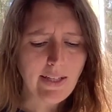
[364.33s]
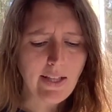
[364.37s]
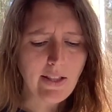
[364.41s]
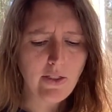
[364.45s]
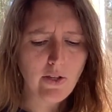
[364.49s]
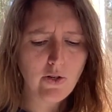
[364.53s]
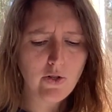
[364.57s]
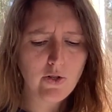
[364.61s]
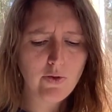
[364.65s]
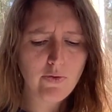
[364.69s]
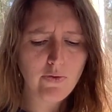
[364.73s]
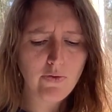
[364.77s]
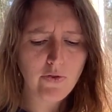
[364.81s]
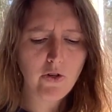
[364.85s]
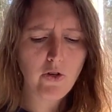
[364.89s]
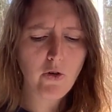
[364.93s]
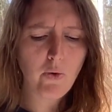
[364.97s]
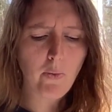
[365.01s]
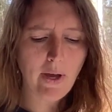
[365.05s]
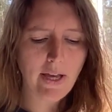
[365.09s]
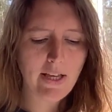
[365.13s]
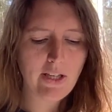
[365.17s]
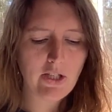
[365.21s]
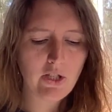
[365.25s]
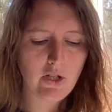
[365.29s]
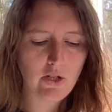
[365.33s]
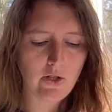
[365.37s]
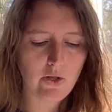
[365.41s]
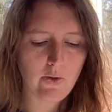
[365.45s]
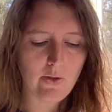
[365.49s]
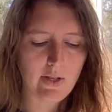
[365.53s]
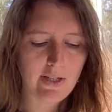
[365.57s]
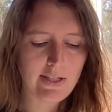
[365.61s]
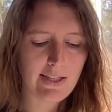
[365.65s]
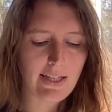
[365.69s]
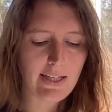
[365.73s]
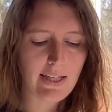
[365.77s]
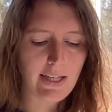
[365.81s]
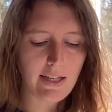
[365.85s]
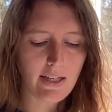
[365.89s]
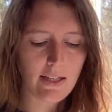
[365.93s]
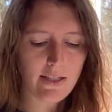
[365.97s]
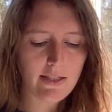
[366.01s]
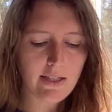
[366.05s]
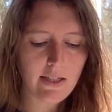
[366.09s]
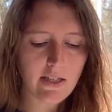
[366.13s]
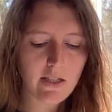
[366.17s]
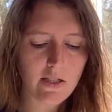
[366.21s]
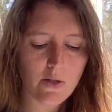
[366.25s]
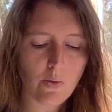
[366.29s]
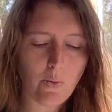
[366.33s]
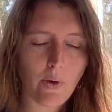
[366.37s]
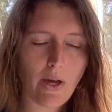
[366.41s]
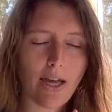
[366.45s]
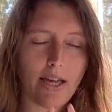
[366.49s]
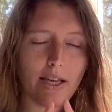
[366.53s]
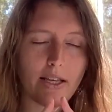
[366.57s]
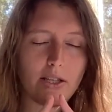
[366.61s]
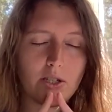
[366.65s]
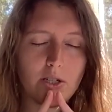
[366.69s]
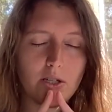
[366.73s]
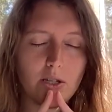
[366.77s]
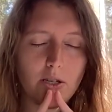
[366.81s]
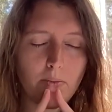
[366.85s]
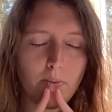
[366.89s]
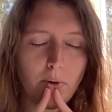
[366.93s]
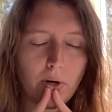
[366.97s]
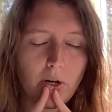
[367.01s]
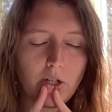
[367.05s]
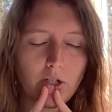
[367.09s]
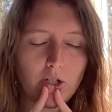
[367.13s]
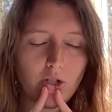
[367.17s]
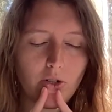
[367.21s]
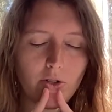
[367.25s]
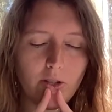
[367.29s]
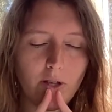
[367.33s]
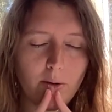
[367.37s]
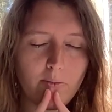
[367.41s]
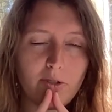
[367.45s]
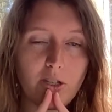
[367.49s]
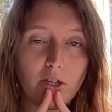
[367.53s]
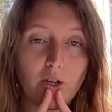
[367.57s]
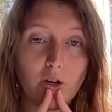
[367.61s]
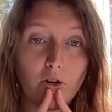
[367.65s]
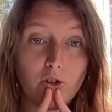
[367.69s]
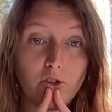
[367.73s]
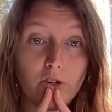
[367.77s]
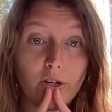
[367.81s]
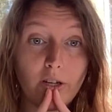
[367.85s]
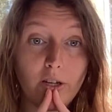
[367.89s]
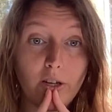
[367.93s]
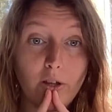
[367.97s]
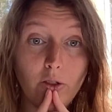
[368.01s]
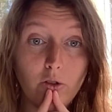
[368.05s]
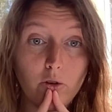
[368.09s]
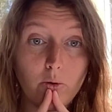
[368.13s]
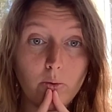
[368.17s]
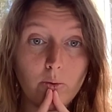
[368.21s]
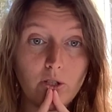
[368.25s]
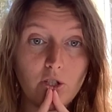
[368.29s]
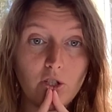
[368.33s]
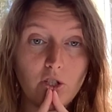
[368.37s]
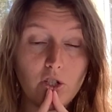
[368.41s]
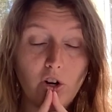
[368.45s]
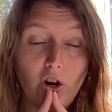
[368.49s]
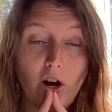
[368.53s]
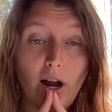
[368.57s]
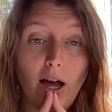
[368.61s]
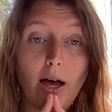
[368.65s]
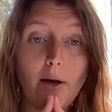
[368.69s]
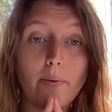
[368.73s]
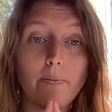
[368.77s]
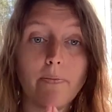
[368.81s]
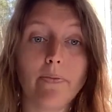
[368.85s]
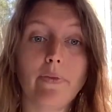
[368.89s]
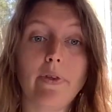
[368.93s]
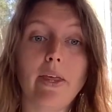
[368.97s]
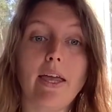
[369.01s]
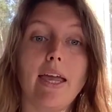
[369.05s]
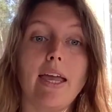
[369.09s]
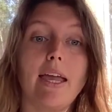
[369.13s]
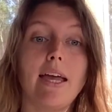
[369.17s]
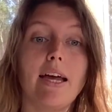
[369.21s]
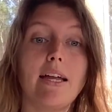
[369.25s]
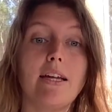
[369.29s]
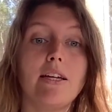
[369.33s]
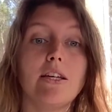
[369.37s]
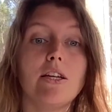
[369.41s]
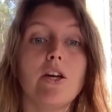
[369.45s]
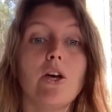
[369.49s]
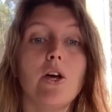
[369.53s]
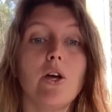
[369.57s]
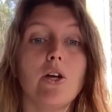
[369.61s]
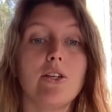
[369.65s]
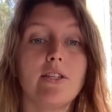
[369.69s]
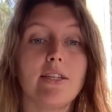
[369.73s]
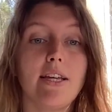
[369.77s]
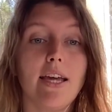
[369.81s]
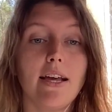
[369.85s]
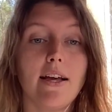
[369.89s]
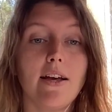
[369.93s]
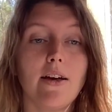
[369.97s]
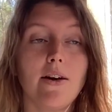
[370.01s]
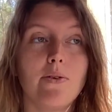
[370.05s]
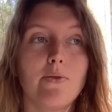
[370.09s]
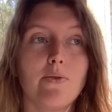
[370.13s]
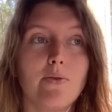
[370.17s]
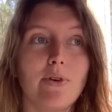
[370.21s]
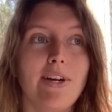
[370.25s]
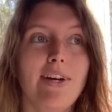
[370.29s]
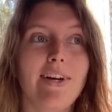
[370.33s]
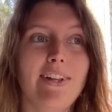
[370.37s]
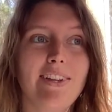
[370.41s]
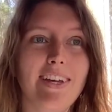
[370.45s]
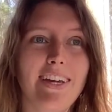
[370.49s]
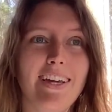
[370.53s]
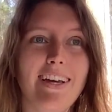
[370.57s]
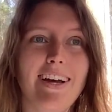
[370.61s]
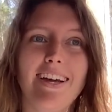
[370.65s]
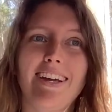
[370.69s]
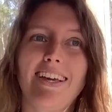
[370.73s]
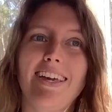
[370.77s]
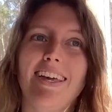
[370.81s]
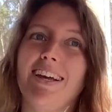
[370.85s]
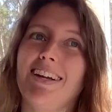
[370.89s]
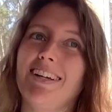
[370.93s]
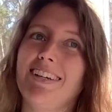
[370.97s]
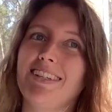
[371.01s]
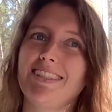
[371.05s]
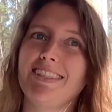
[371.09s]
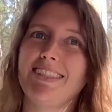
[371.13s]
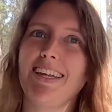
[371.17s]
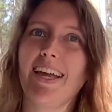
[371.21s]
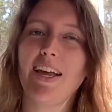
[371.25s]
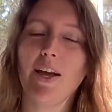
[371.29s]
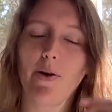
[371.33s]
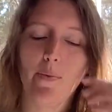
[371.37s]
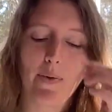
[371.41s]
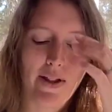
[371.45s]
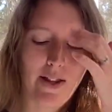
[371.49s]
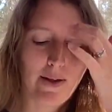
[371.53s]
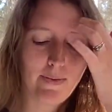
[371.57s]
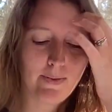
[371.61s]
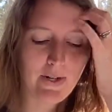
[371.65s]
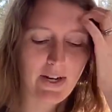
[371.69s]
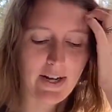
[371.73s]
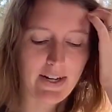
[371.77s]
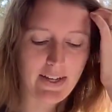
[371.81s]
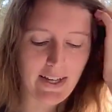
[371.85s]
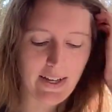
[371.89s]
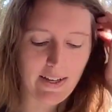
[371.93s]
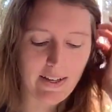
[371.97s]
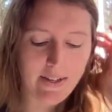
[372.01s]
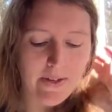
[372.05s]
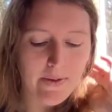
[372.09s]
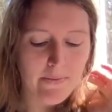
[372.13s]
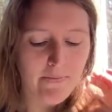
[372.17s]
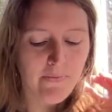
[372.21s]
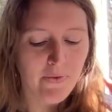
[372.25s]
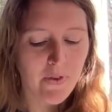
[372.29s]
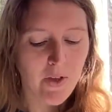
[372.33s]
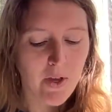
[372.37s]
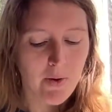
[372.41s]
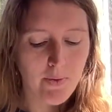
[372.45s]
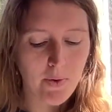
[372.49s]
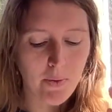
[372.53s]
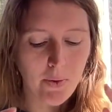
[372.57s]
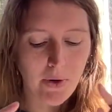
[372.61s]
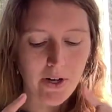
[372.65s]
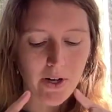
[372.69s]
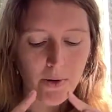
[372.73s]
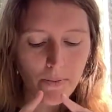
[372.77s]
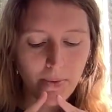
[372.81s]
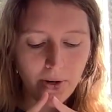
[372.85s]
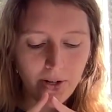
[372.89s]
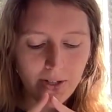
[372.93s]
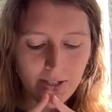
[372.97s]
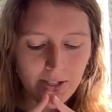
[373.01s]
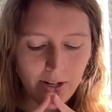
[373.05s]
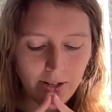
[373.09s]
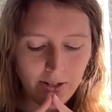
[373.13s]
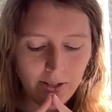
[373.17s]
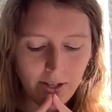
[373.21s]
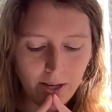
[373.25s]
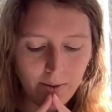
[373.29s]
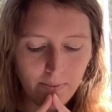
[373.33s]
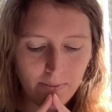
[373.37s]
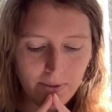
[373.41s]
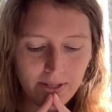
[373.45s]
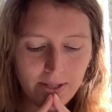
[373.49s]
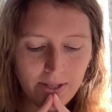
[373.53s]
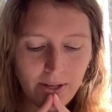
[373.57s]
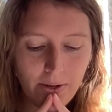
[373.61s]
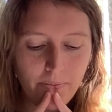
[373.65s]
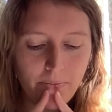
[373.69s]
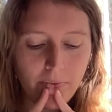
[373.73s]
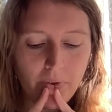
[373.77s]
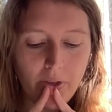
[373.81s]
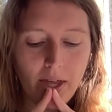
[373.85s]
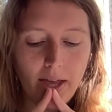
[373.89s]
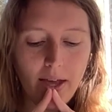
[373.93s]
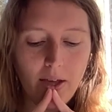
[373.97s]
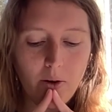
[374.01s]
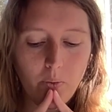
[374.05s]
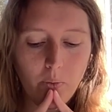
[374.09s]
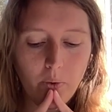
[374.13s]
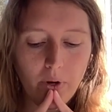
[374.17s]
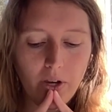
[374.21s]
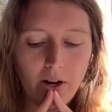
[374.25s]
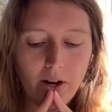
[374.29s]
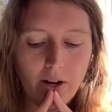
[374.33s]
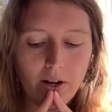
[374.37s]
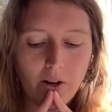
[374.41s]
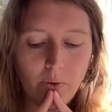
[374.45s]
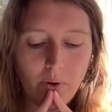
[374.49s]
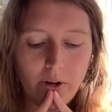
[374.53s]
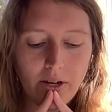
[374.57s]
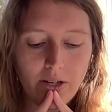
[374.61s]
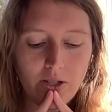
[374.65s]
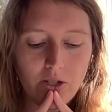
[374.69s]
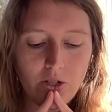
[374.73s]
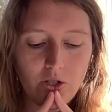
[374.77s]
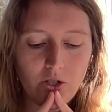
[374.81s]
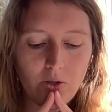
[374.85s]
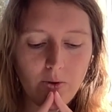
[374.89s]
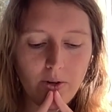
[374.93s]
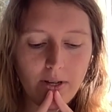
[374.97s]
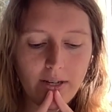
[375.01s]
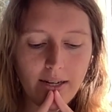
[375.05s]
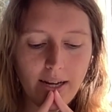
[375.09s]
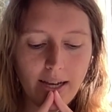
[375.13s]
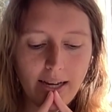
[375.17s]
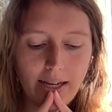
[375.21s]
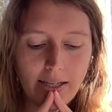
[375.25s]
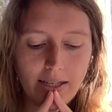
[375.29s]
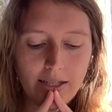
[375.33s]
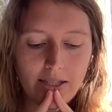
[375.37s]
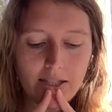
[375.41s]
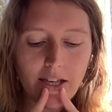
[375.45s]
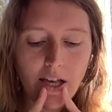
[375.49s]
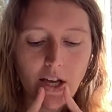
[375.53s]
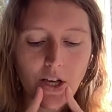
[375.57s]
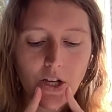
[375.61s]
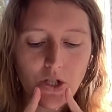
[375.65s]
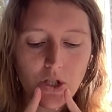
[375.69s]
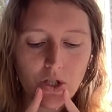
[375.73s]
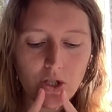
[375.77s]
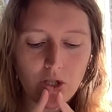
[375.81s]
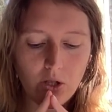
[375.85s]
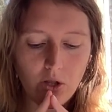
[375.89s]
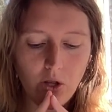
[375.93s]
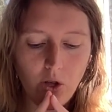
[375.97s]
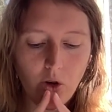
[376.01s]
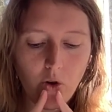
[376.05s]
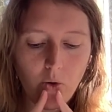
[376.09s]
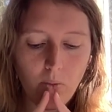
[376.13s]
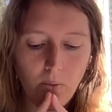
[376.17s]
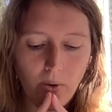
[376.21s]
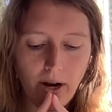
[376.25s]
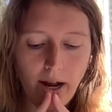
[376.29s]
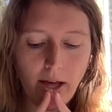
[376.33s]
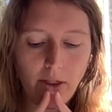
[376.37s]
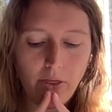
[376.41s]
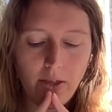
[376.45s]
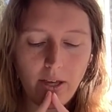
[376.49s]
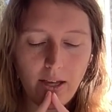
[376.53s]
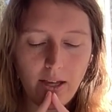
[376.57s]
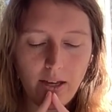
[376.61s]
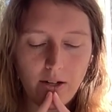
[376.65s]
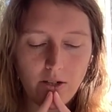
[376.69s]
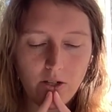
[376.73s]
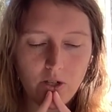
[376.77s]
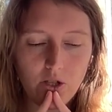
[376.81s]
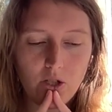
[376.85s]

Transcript: There's a few ways to do this. The easiest way is to purse your lips like you're drinking through a straw and take a really, I can't say it while I'm talking, but we're going to purse our lips and we are going to do a nice slow breath in.